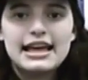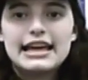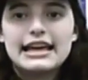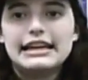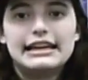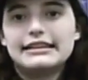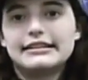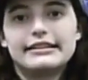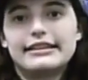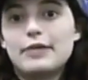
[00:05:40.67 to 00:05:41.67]

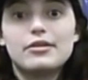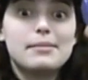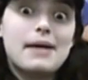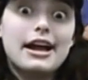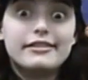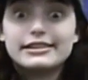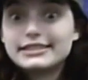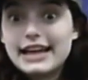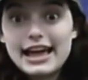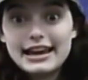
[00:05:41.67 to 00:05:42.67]
Either they were a pirate
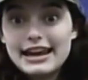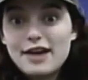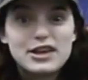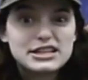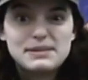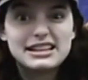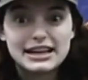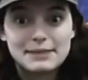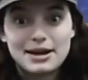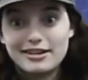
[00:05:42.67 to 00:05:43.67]
and now they speak
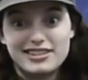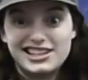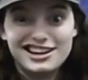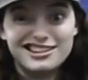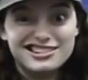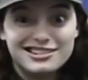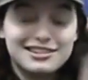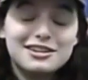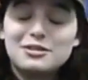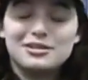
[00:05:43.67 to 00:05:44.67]
like a pirate, yarg,
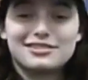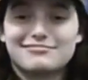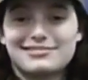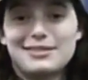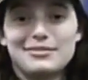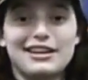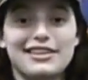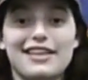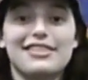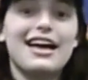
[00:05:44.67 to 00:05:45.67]
or something like
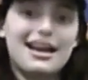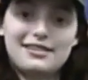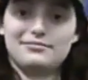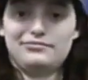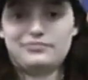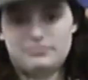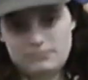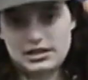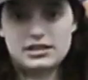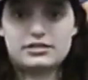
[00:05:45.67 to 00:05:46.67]
that. That
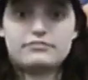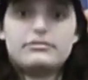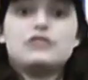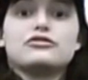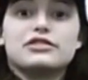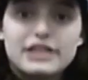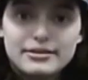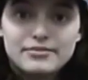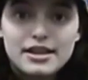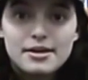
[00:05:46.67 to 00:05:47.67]
is
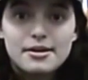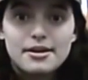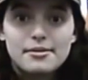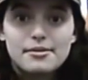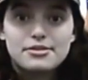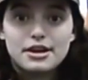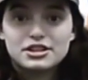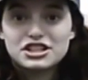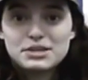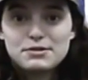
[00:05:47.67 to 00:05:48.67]
interesting.
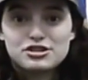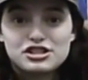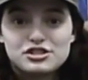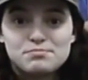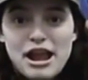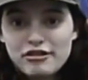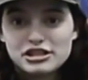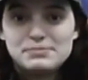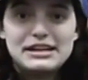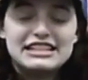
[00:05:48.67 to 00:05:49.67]
Just the person's
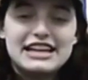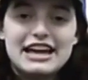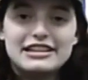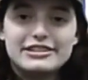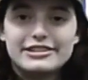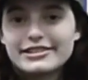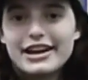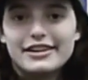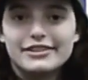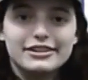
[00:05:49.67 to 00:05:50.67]
parents being dead is just
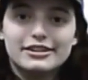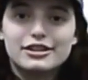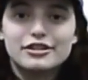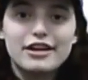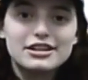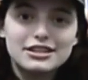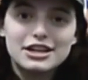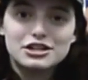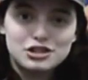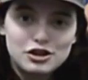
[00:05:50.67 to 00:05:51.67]
kind of a,
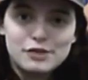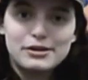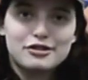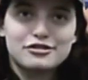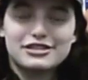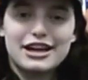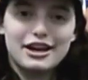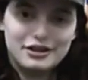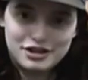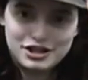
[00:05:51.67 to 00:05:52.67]
congratulations, you can be a
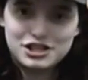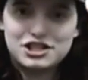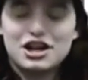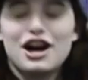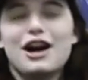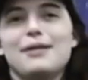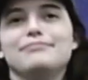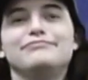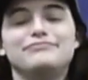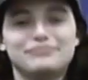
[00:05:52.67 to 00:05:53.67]
crusader. Good job.
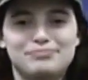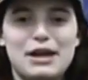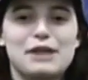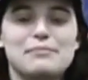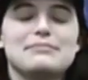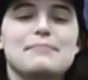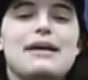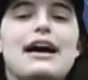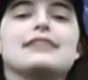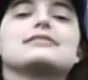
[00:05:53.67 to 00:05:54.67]
Bare minimum
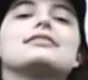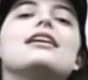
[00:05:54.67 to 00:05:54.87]
passed.